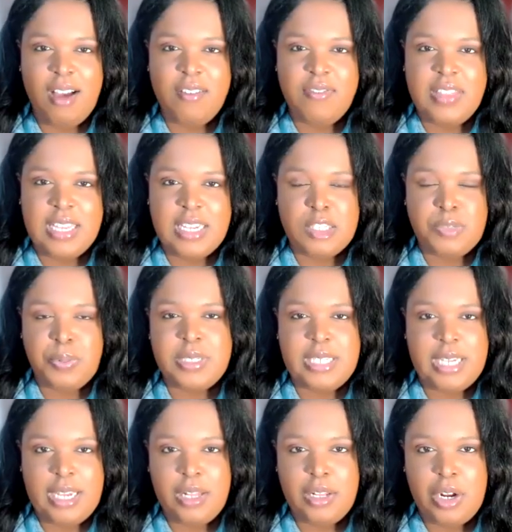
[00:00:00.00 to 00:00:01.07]
of these
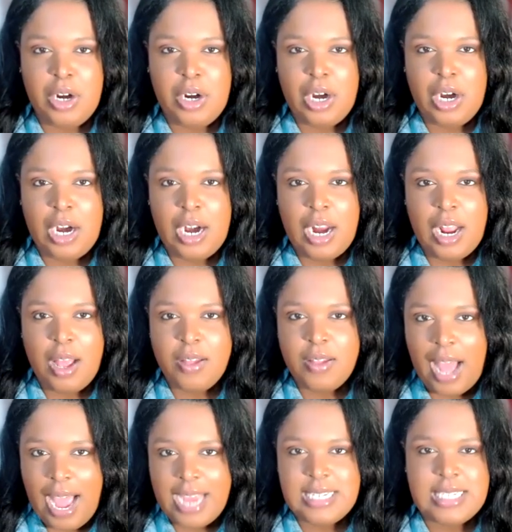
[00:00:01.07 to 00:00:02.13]
particular
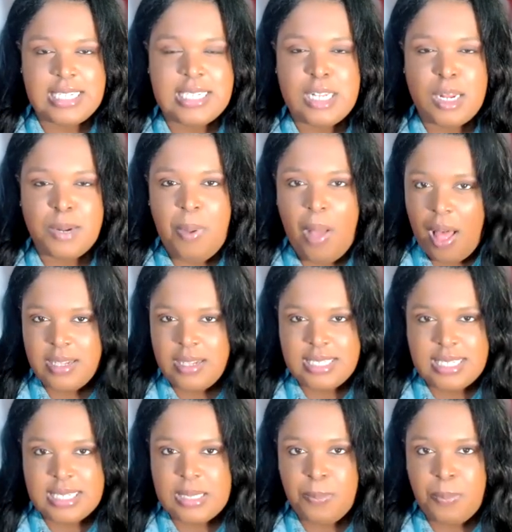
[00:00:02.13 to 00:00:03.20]
ideas on
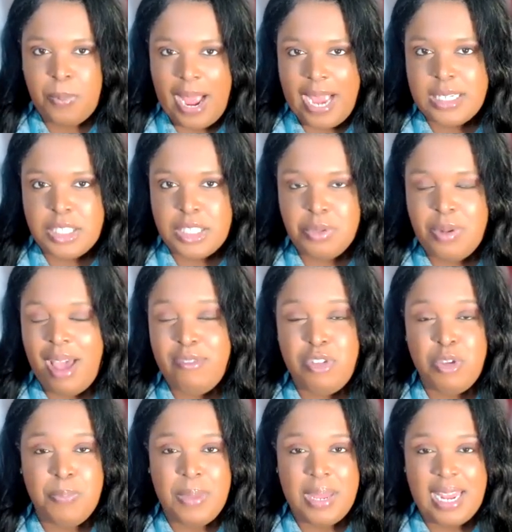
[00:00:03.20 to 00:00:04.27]
policy surprise you? Have
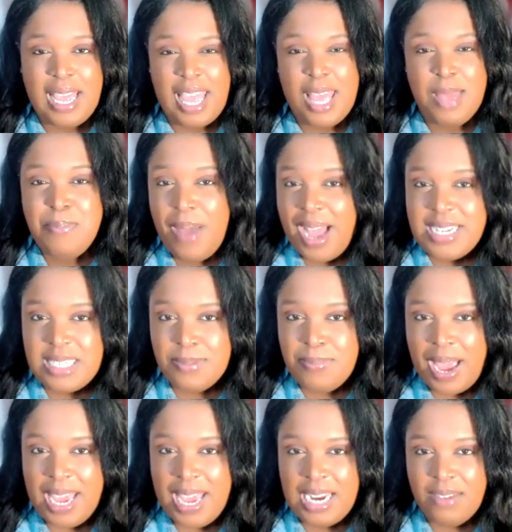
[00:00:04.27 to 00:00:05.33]
you been impacted
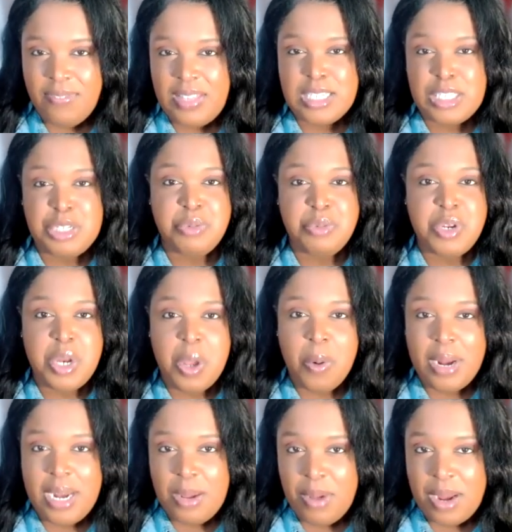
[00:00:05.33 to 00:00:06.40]
by any of these? Do you know
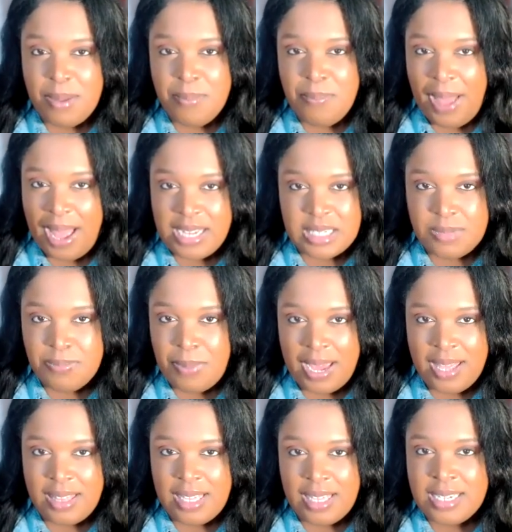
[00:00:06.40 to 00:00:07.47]
anyone impacted by
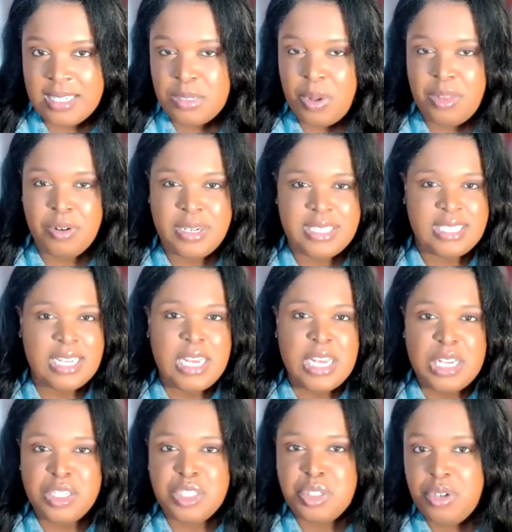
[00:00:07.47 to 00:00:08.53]
these, whether it's
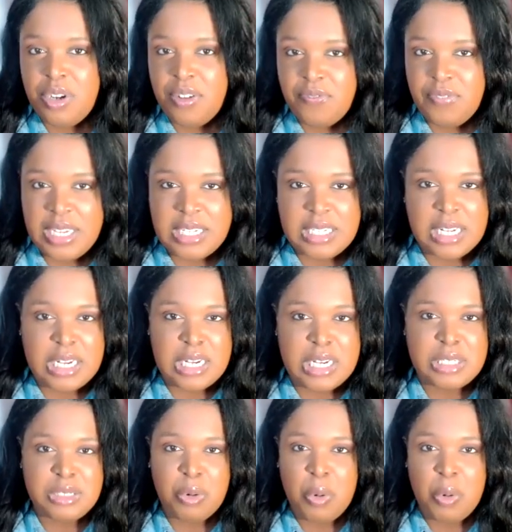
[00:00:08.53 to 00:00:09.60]
student
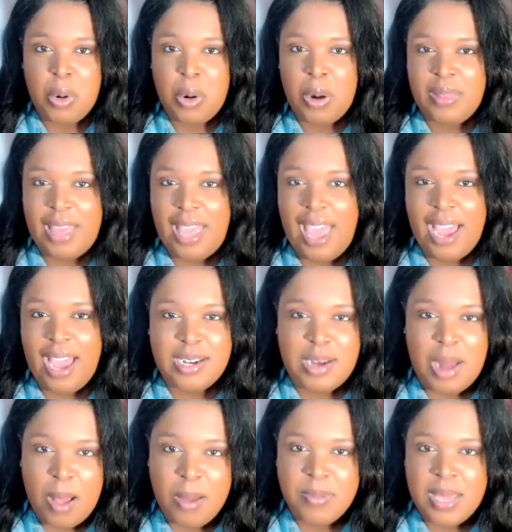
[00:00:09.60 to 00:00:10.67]
visas or the
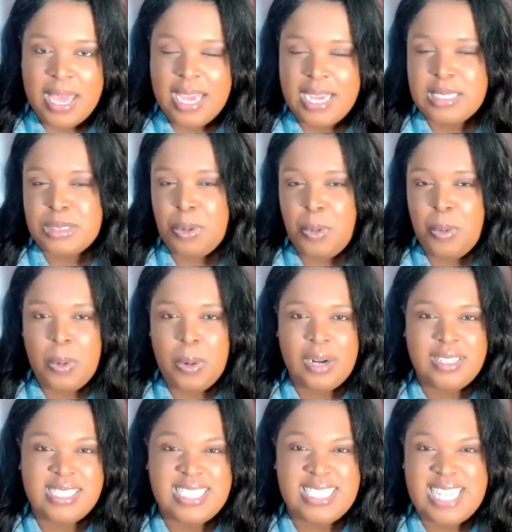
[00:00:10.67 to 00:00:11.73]
economics or
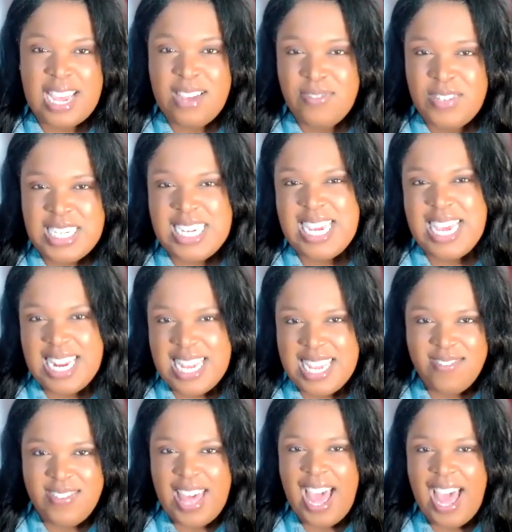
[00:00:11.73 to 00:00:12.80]
the safety, any
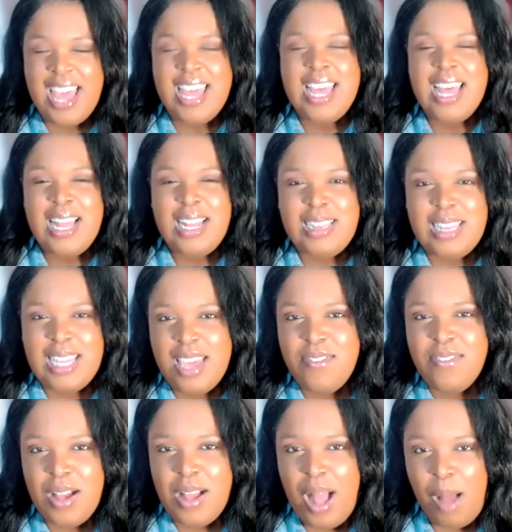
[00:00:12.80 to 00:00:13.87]
of that? Leave
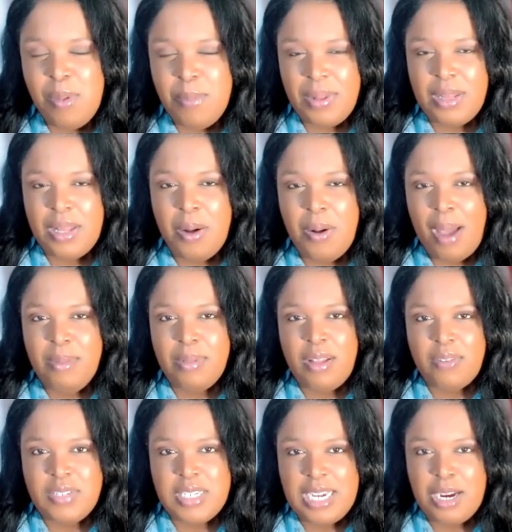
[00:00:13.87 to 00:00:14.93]
a comment below. I would
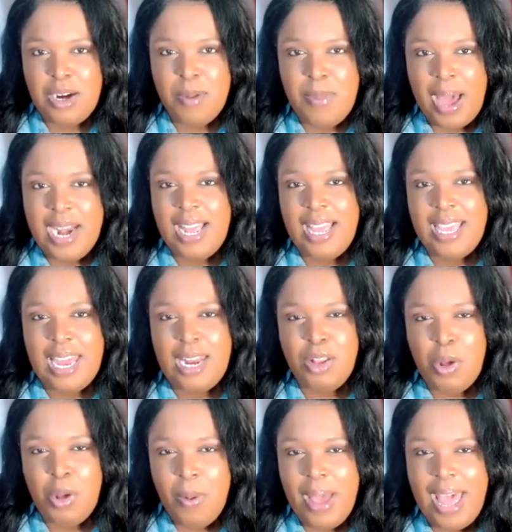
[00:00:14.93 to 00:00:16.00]
love to hear about it. Again,
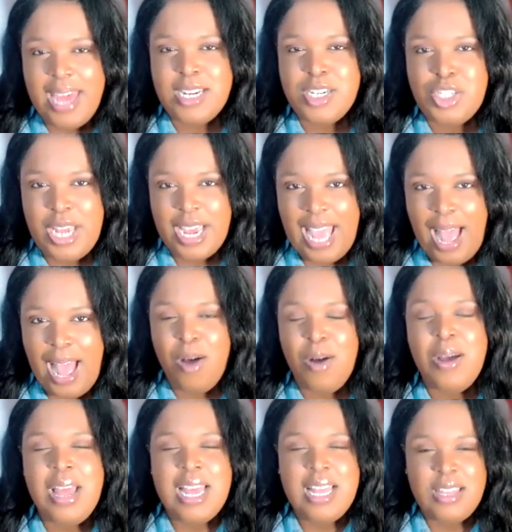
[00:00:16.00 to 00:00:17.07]
go ahead and check
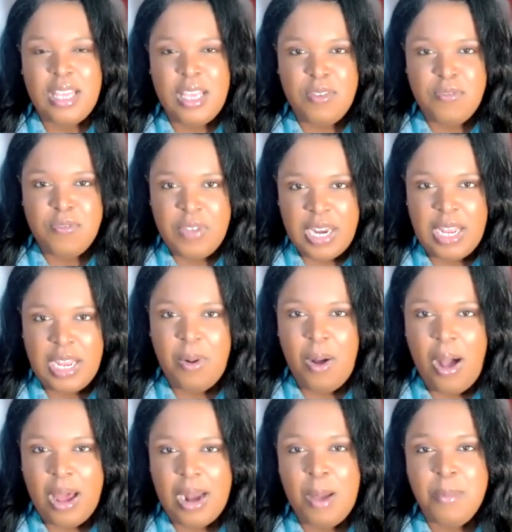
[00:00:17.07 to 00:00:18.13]
out the video
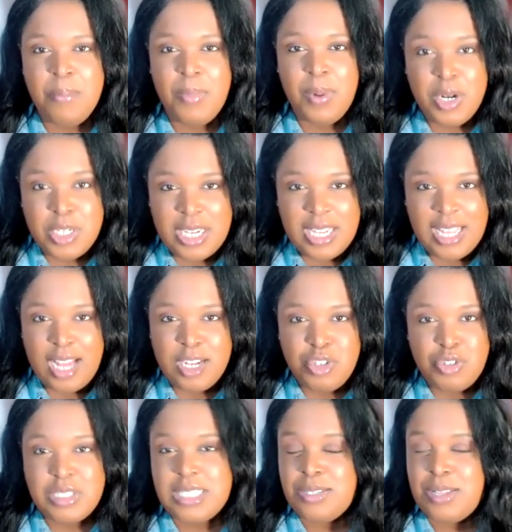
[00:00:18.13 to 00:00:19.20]
on emerging
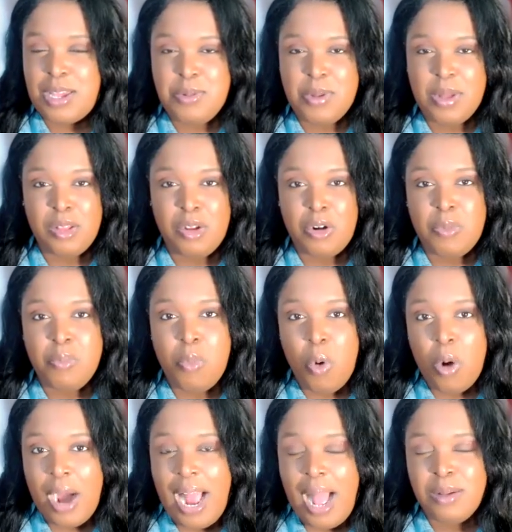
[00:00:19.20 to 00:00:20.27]
countries so that you can learn
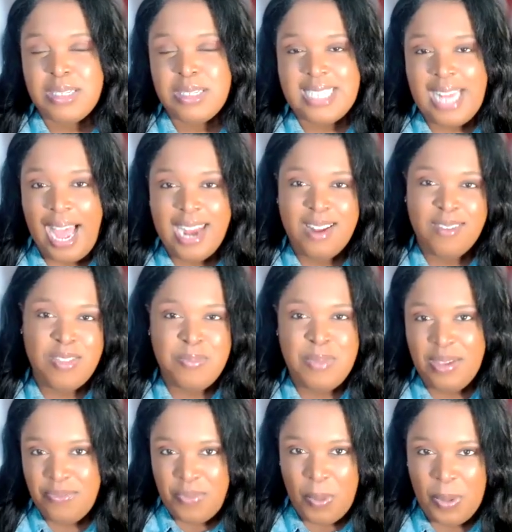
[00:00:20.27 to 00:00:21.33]
more outside of the
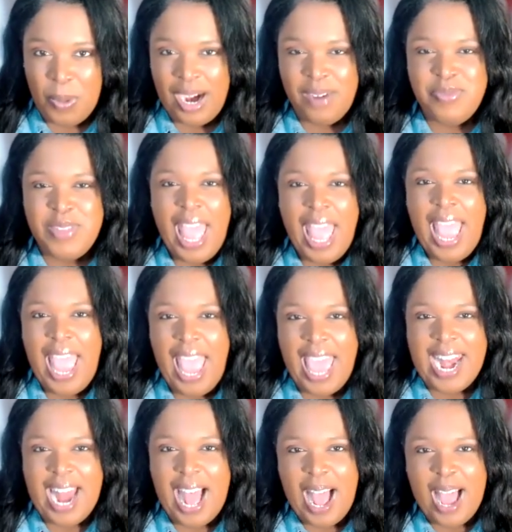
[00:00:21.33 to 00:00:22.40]
big 4.
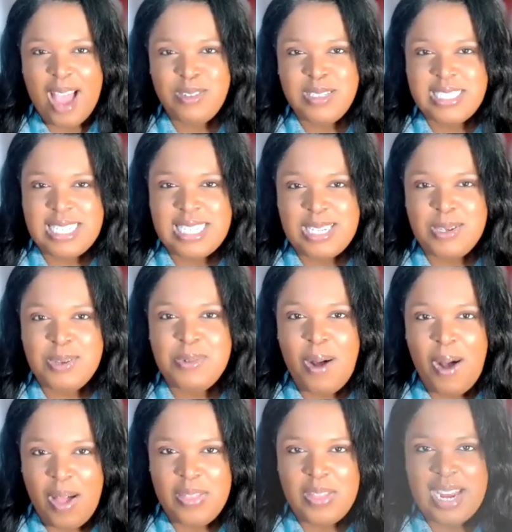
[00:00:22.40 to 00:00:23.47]
And I will see you on the